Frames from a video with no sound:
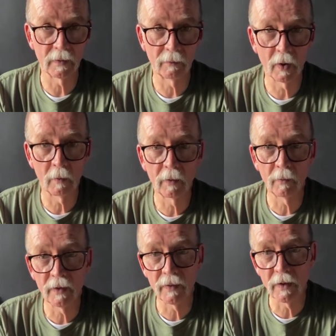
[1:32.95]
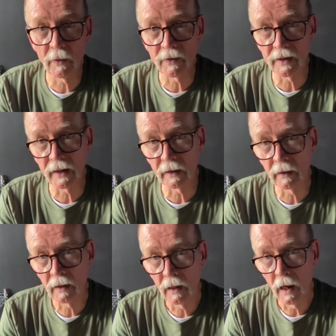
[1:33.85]
The problem with using
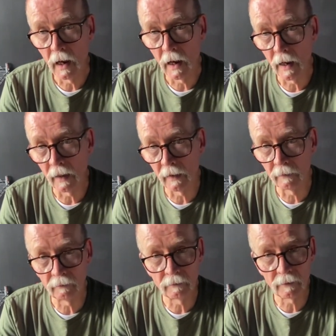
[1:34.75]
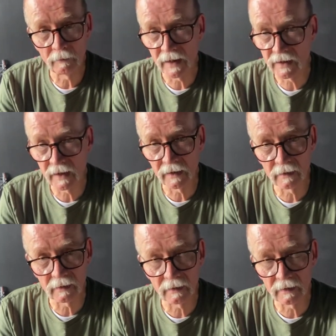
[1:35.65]
mess
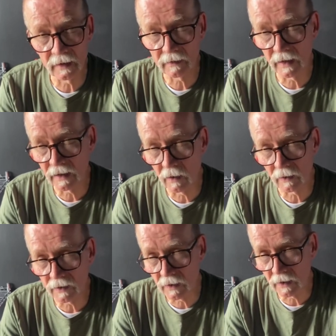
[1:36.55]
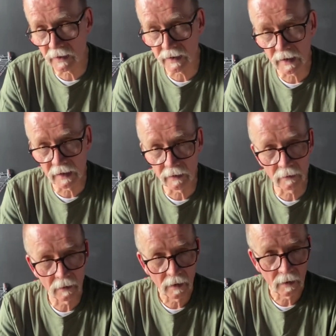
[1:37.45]
tins is that they got dirty,
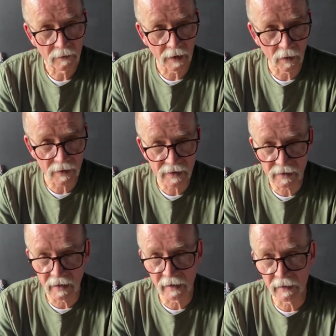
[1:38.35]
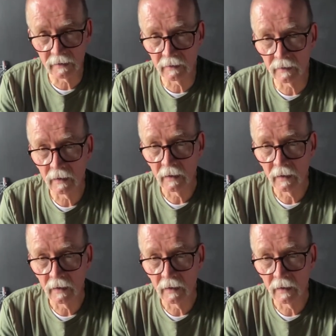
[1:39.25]
they got stained,